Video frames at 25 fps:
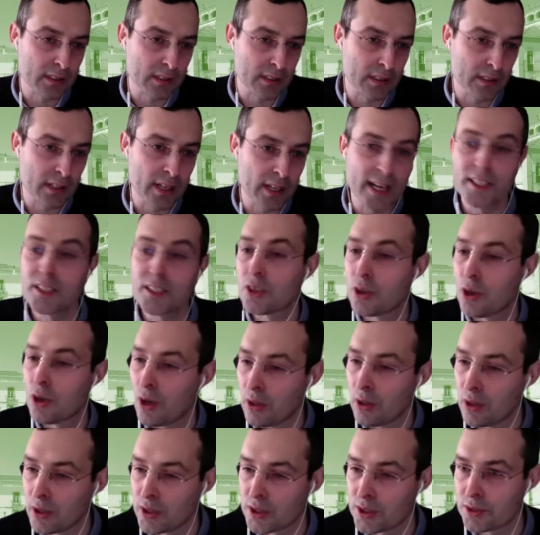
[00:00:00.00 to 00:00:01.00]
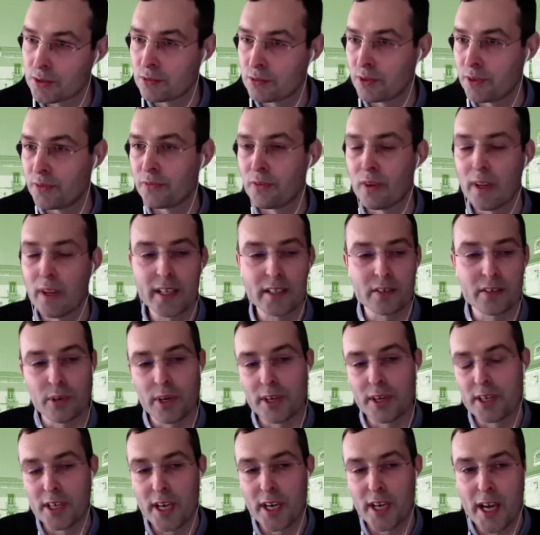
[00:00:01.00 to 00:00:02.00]
light colors to reflect
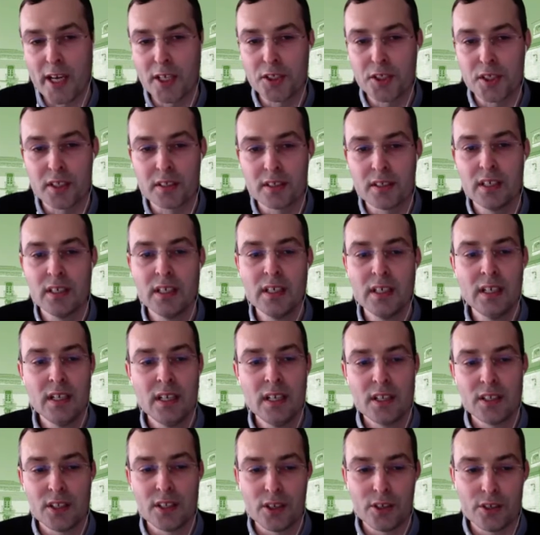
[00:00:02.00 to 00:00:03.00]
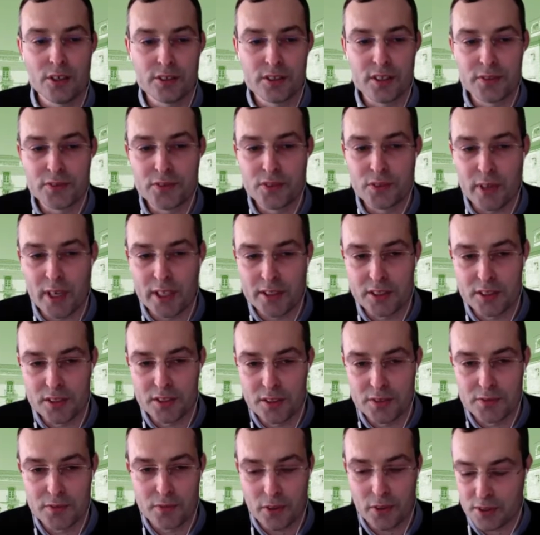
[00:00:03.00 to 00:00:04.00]
radiation, the use of
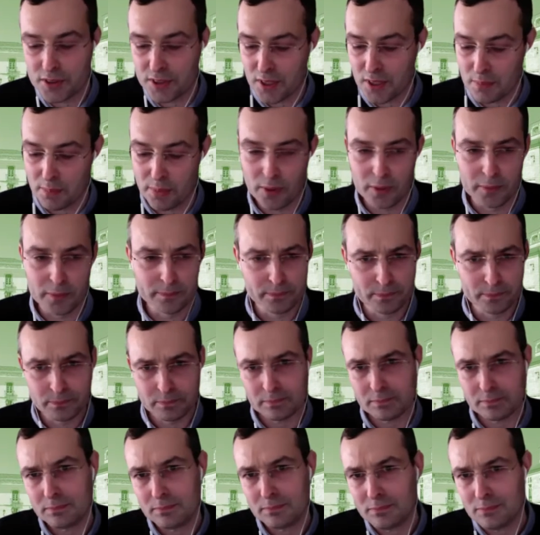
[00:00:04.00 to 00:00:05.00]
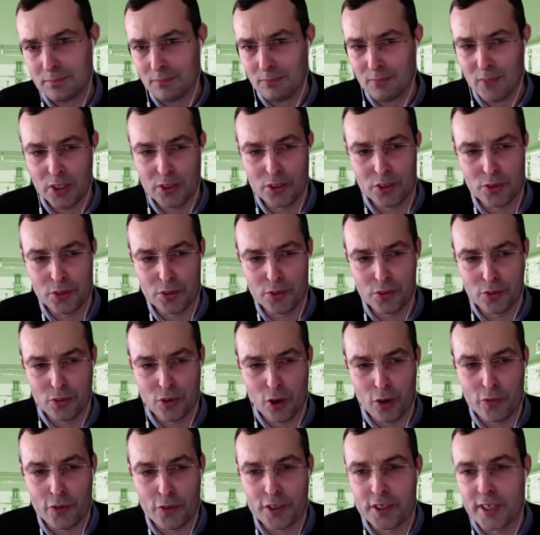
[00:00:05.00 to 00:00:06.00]
strategies, for example, to
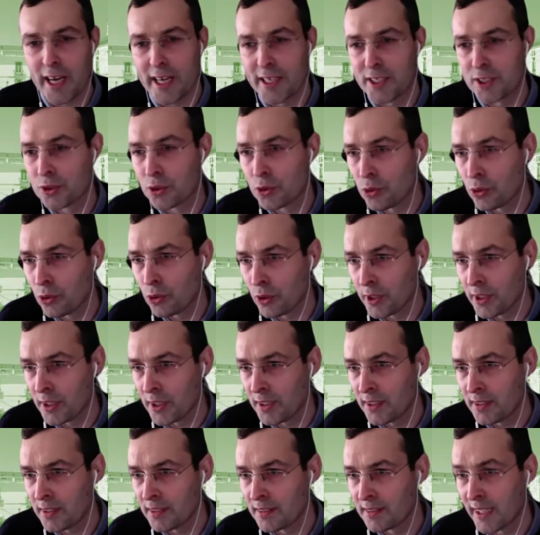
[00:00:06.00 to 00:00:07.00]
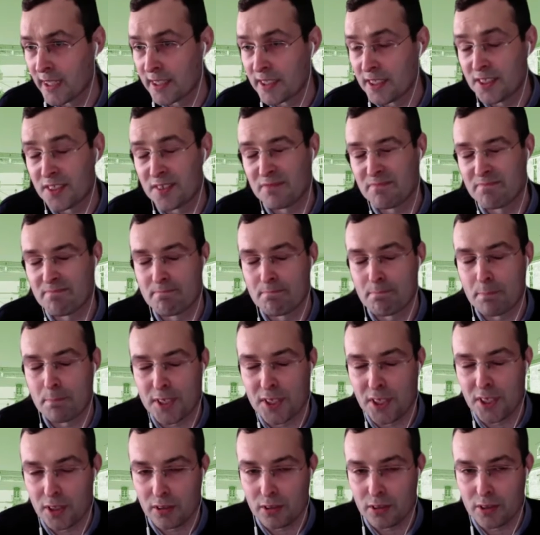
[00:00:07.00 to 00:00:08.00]
overnight cooling that is
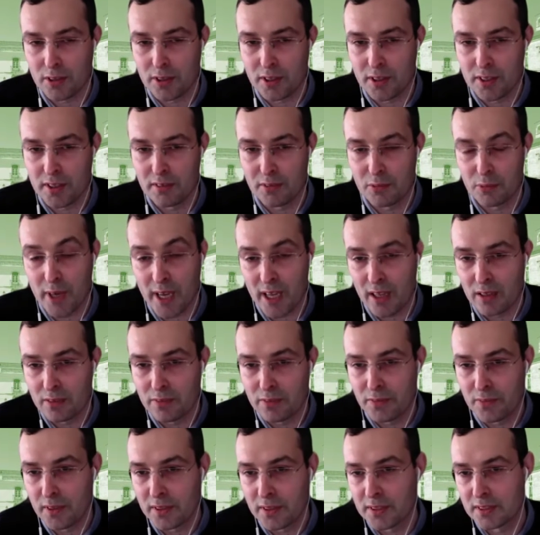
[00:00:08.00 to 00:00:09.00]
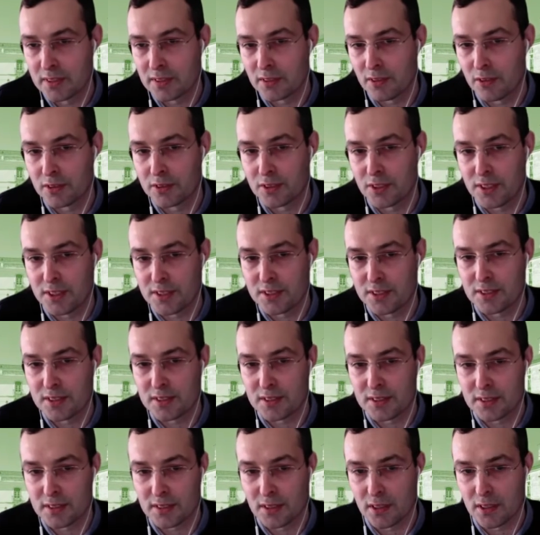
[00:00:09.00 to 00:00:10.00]
particularly relevant on
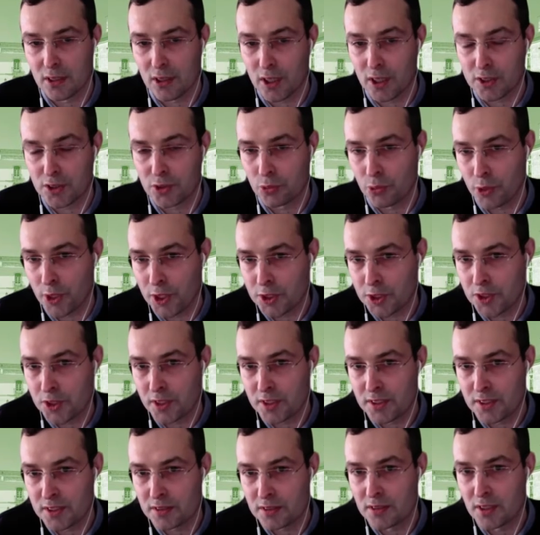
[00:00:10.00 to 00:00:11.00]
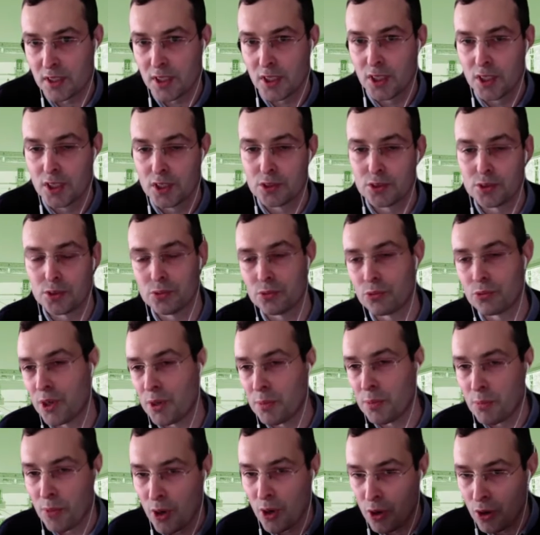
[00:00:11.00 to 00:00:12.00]
these hot regions to
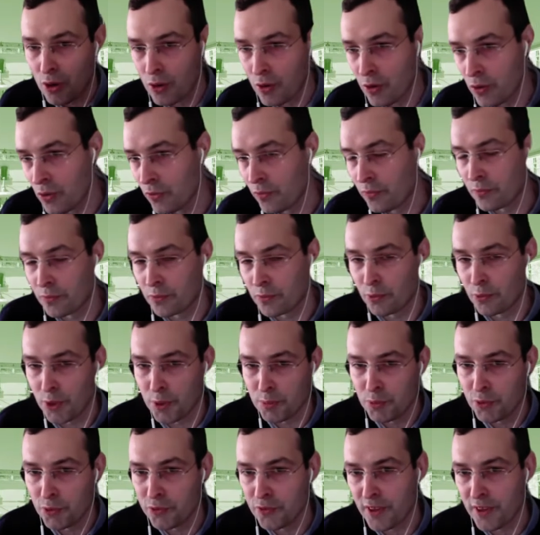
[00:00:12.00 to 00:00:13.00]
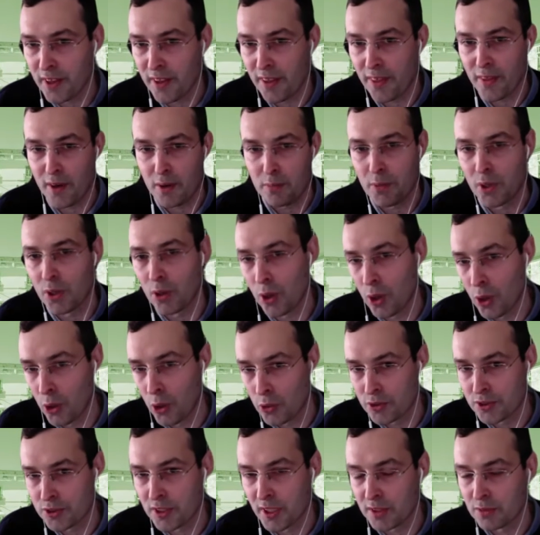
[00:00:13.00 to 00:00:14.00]
remove the thermal
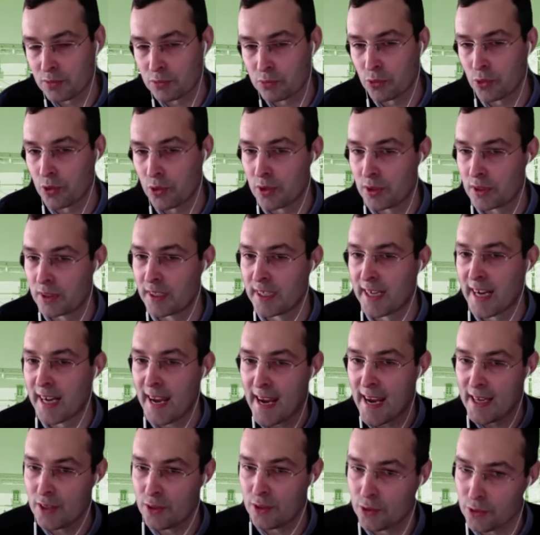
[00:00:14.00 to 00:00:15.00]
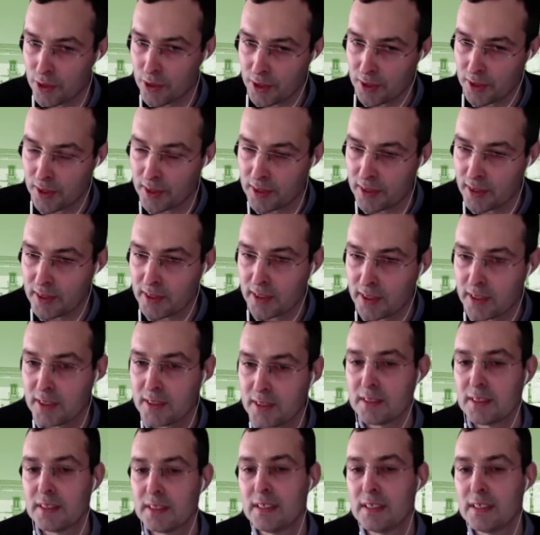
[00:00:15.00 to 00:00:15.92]
loads that were gained during the day,